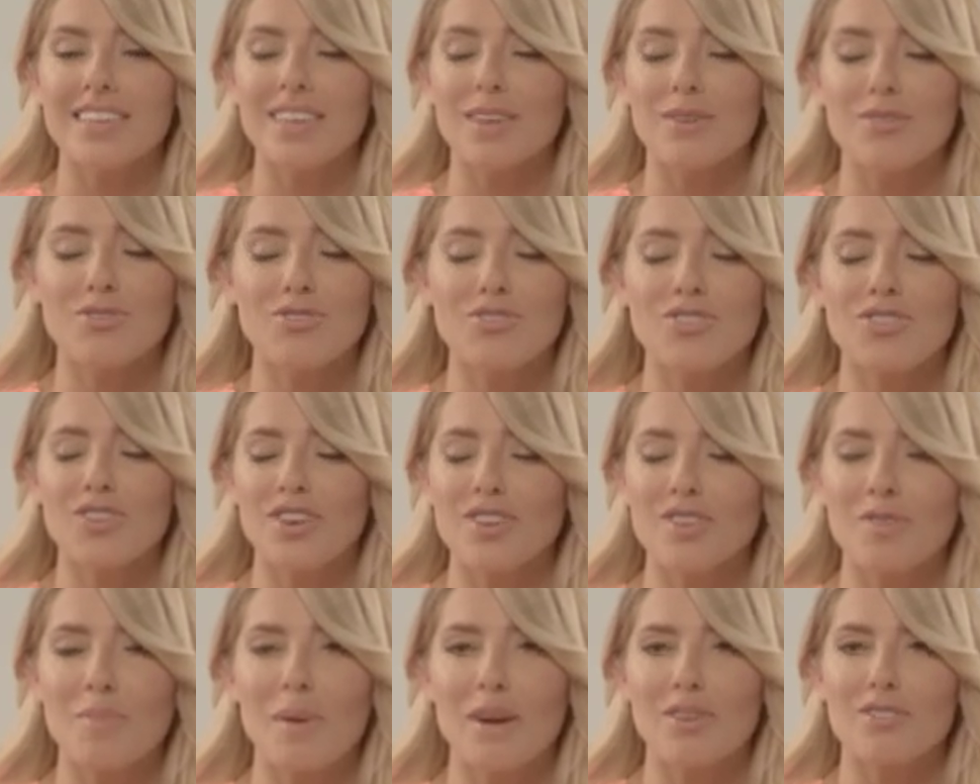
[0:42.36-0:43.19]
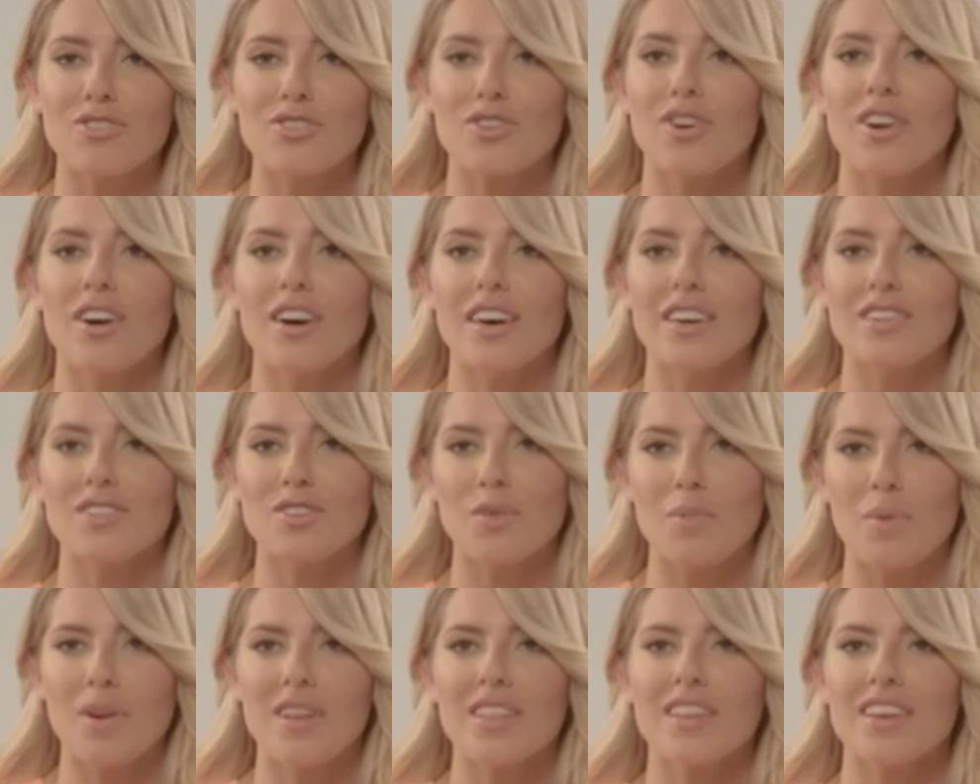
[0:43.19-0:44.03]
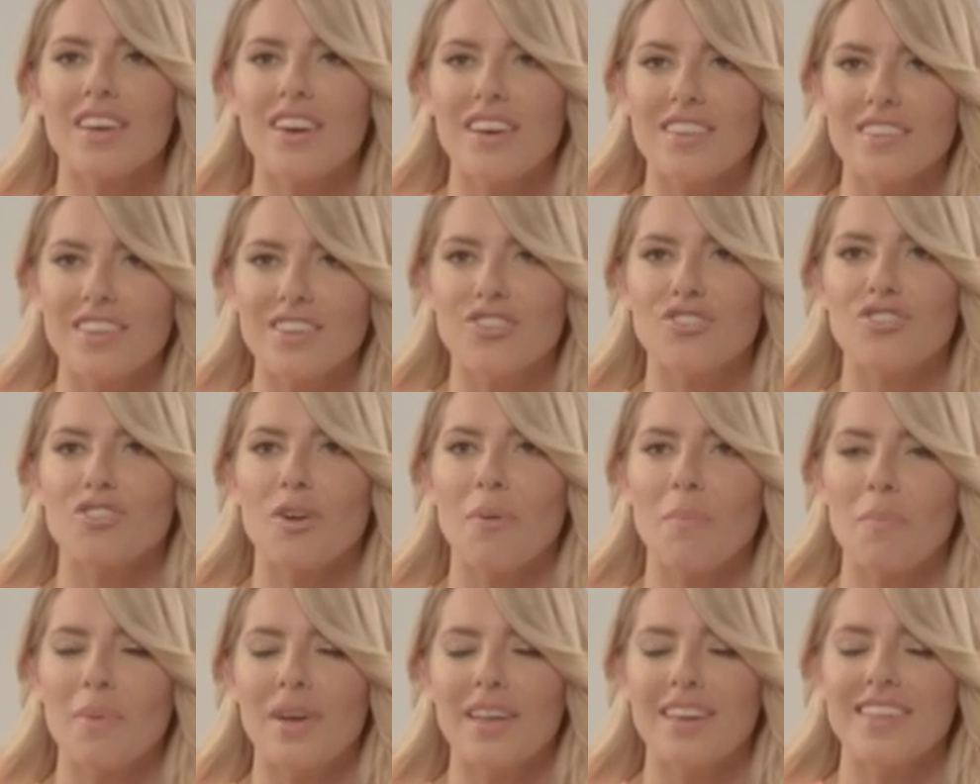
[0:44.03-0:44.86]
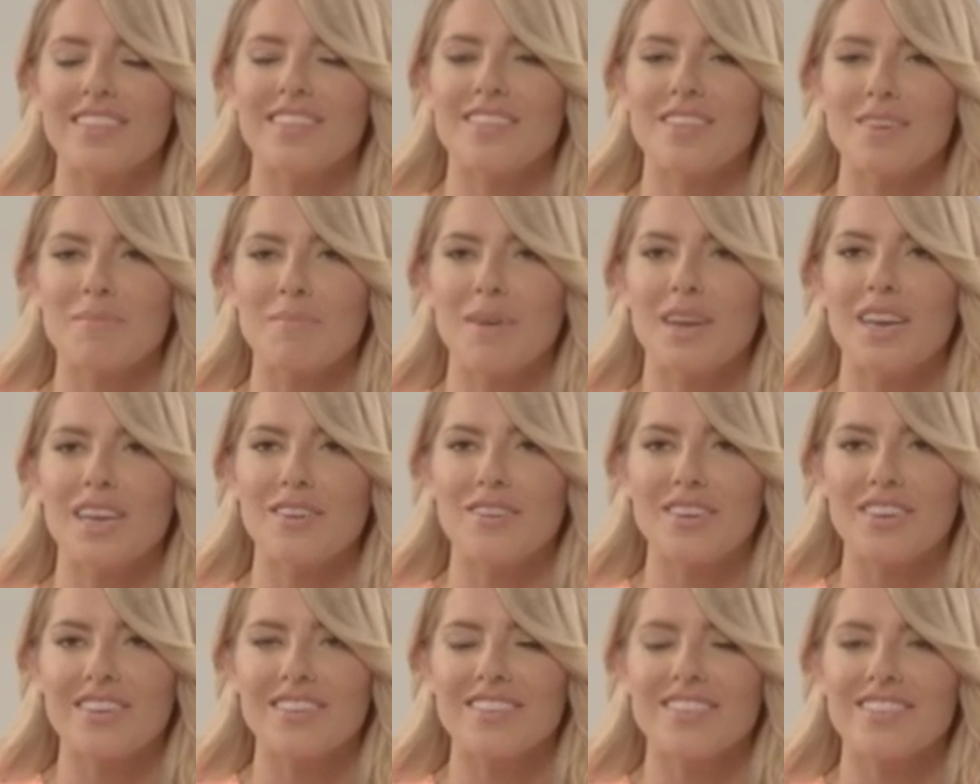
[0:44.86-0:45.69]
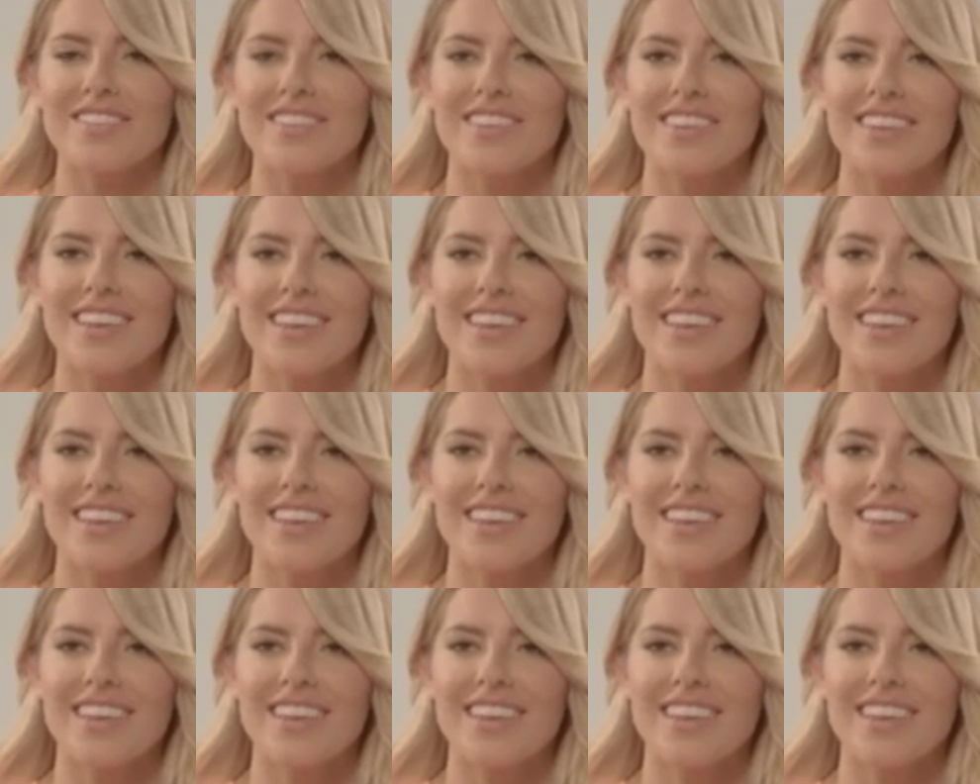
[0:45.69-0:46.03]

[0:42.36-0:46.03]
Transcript: and I was just about to cry, so one of the girls had to jump in and sing my lyrics.